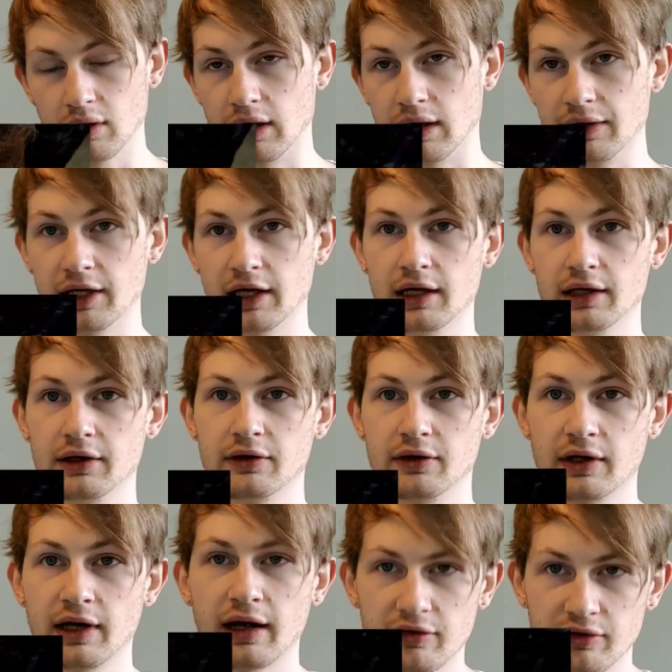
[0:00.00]
and then
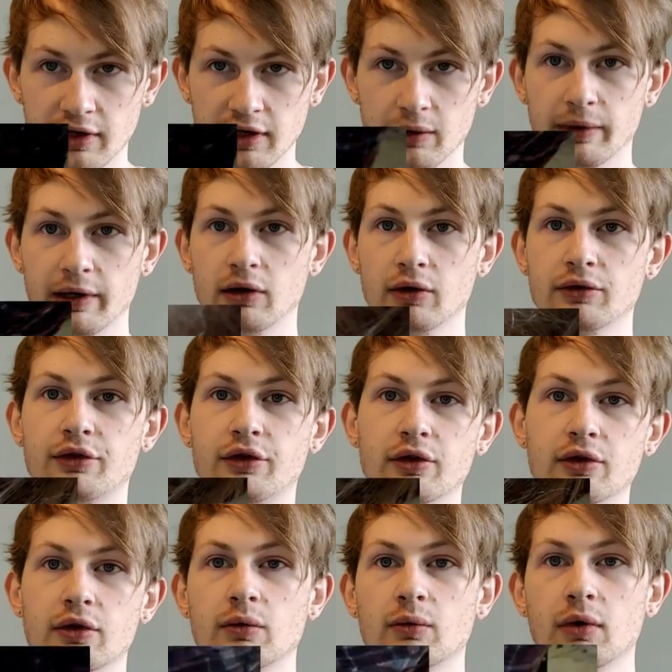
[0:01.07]
the next thing I went on
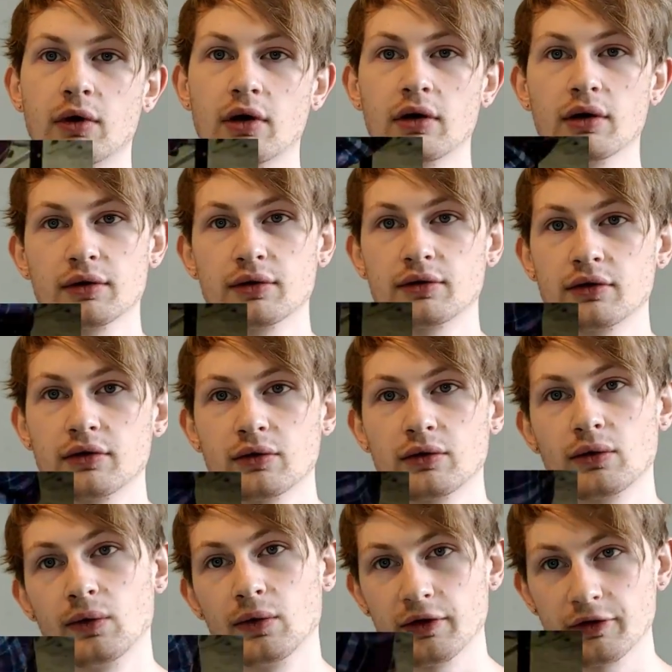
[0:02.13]
to was
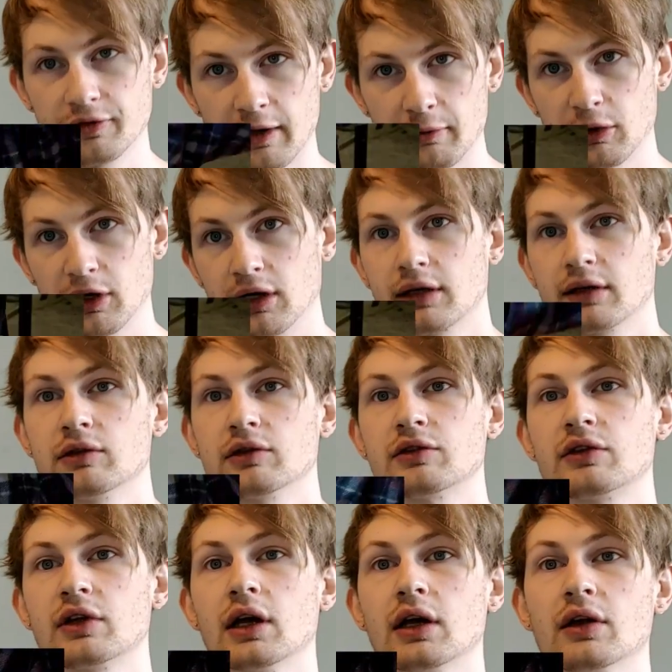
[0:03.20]
all the fret
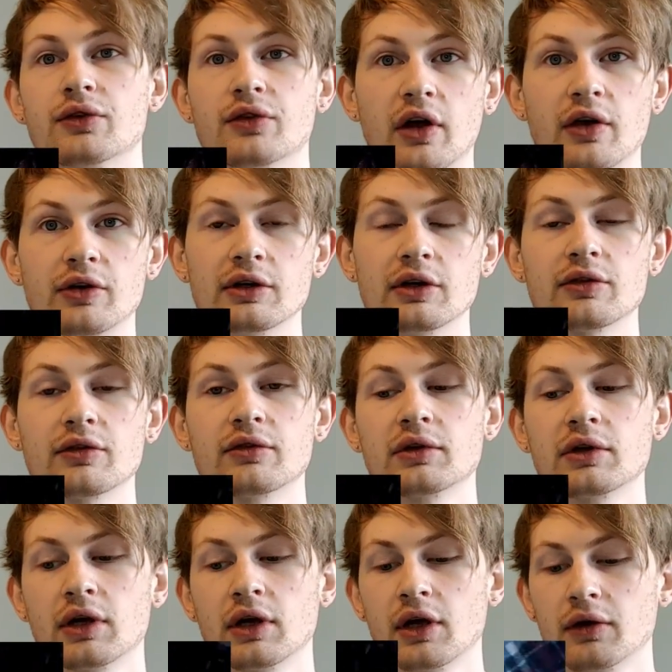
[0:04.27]
markers and side dots.
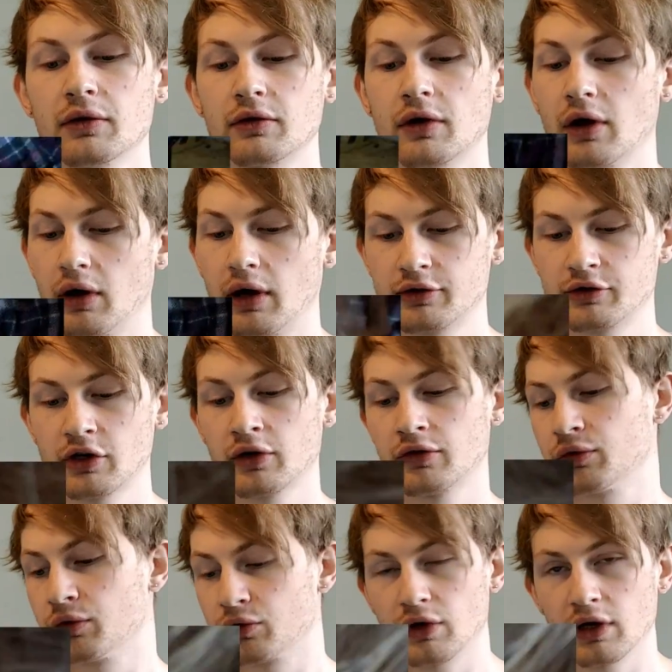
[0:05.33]
So I'd
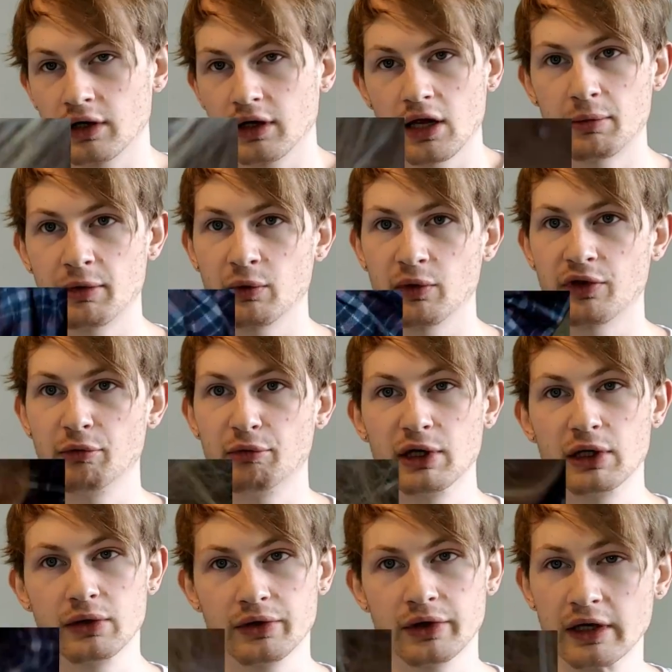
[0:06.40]
chosen, in keeping with the
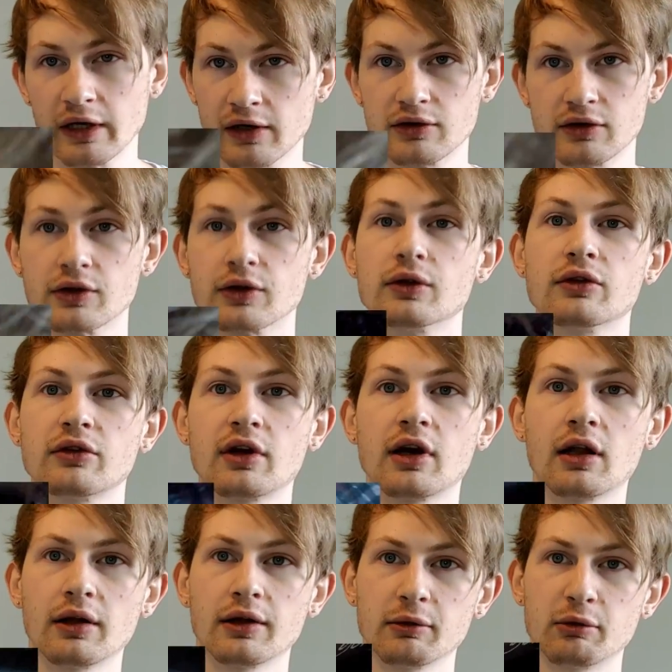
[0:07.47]
build, to use
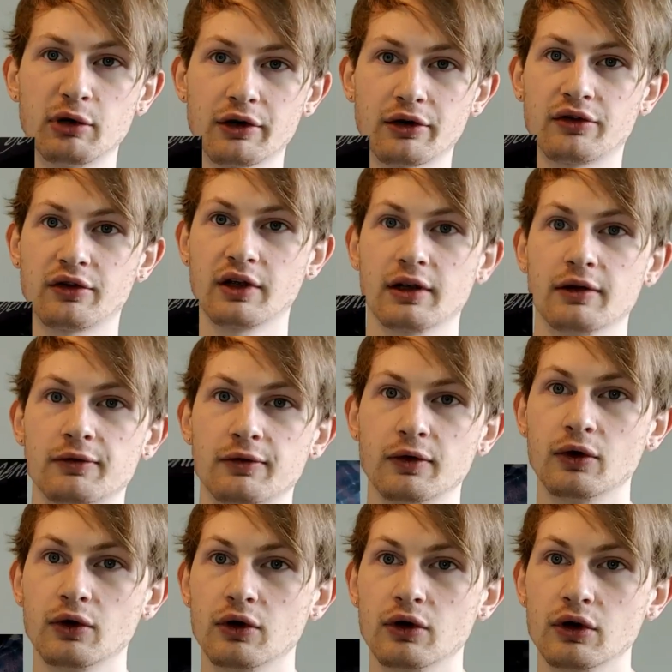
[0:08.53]
coloured epoxy
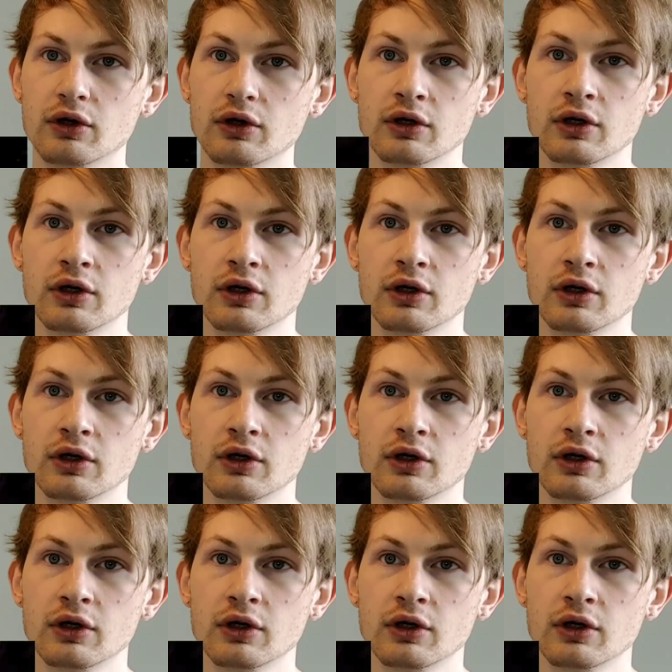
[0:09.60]
for